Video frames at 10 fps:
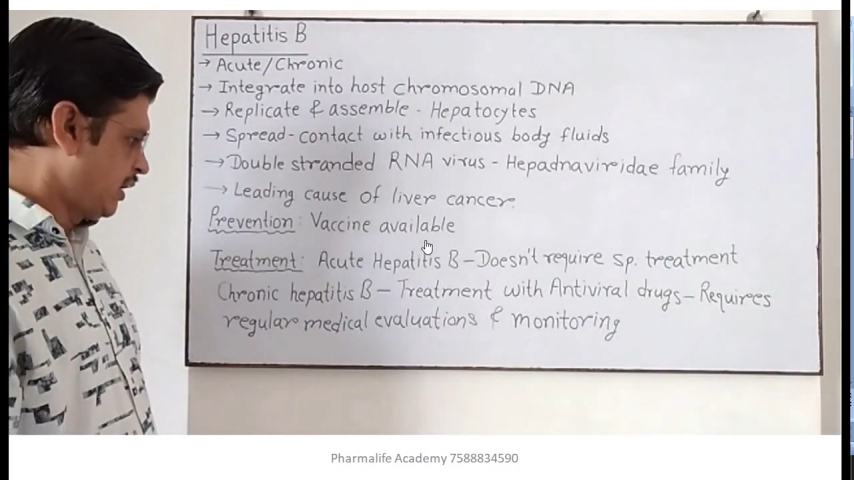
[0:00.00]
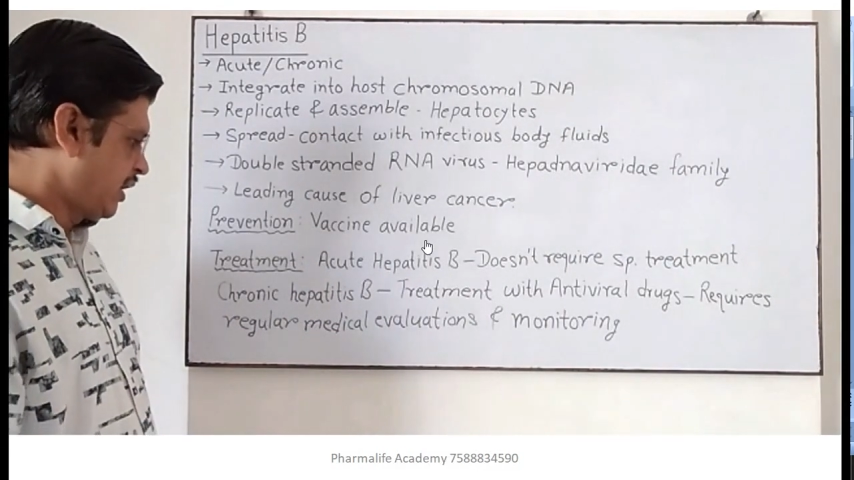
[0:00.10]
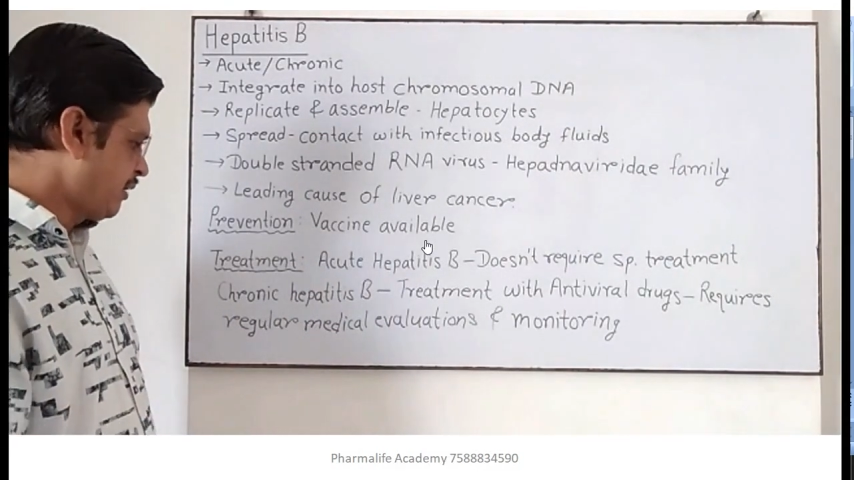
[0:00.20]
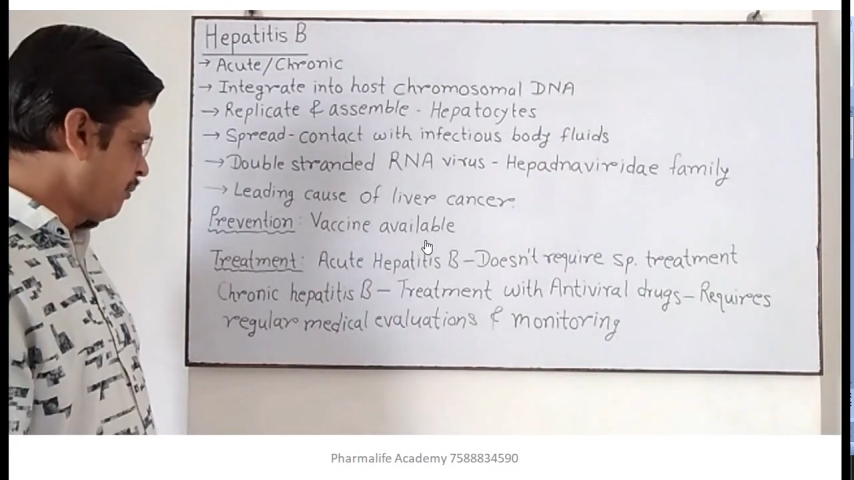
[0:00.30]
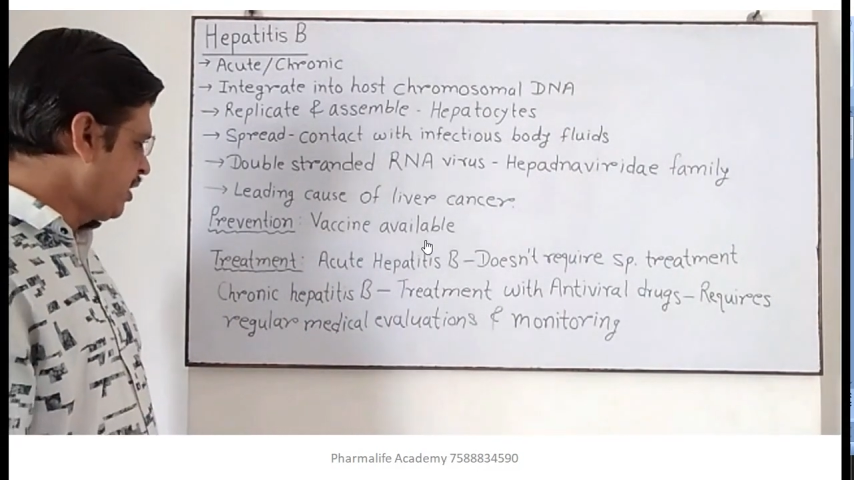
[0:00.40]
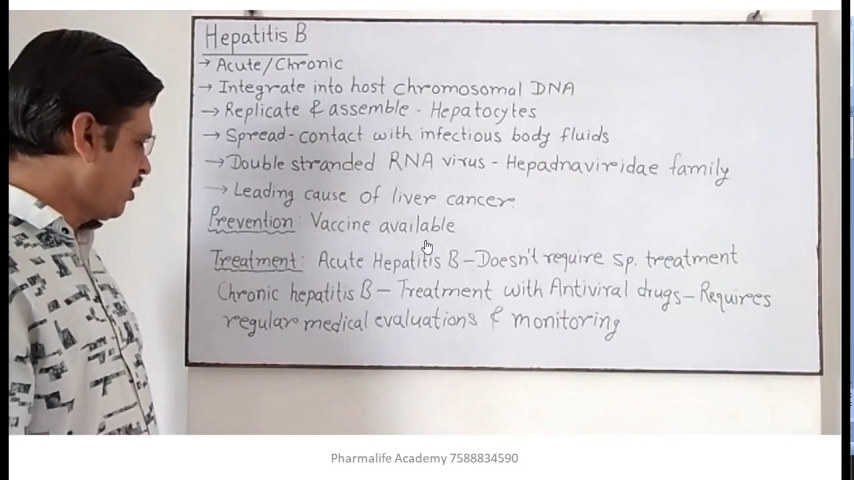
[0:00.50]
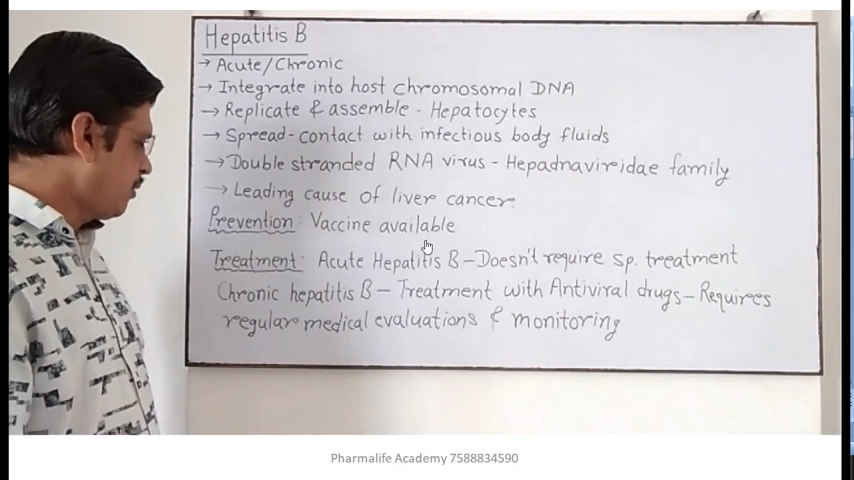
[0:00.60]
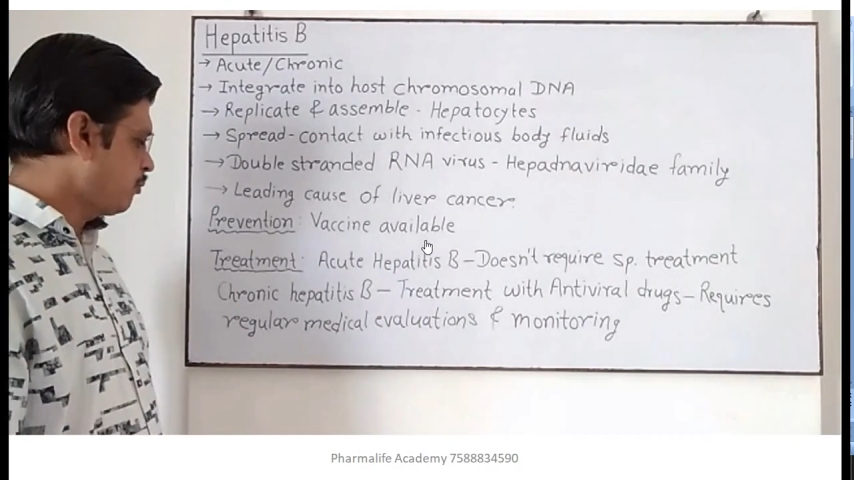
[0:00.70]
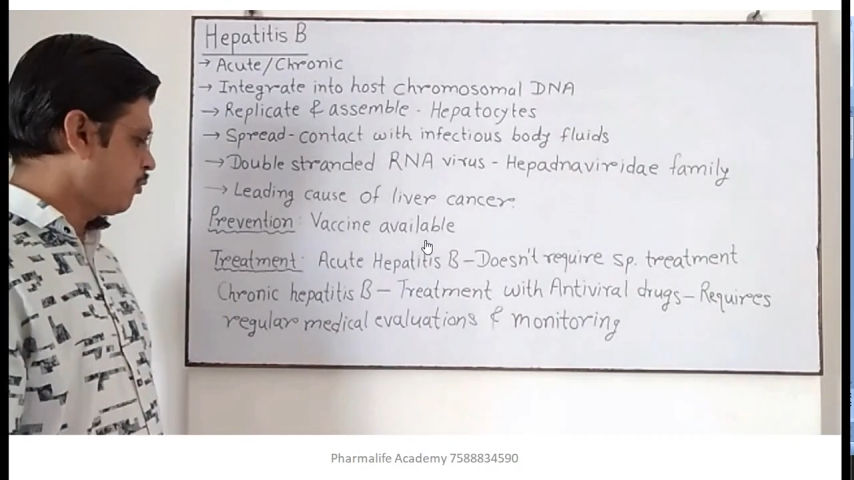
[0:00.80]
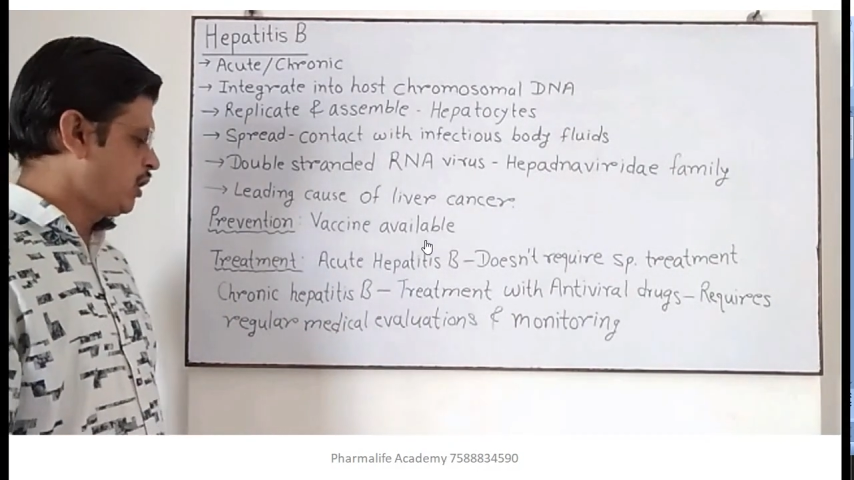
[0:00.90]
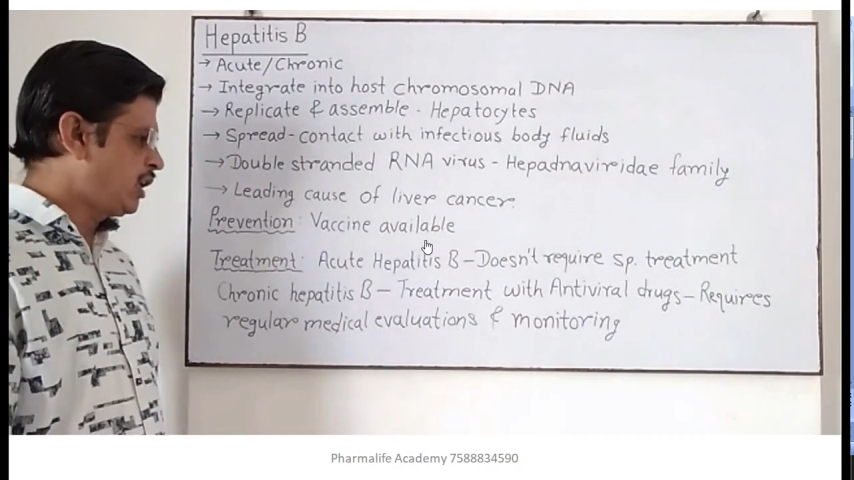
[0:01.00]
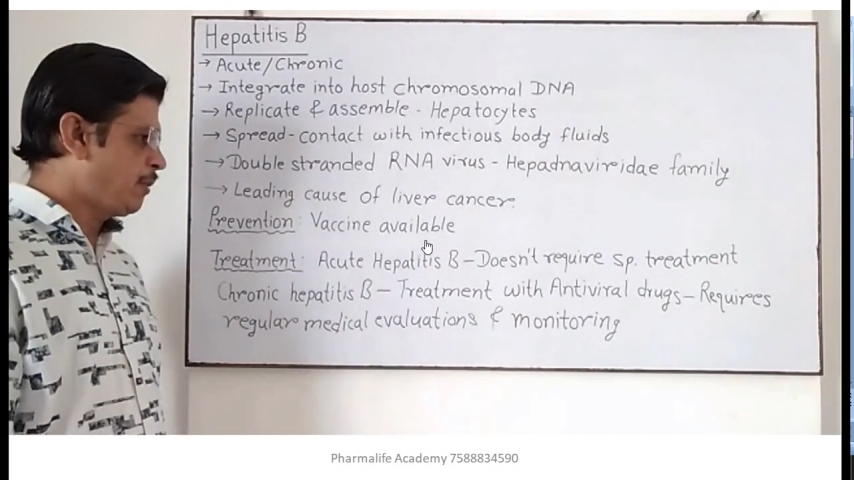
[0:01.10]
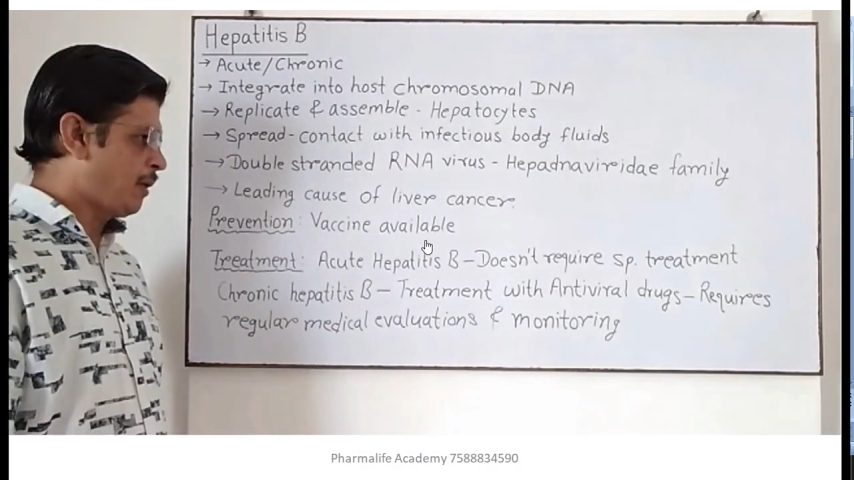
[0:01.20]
The treatment of chronic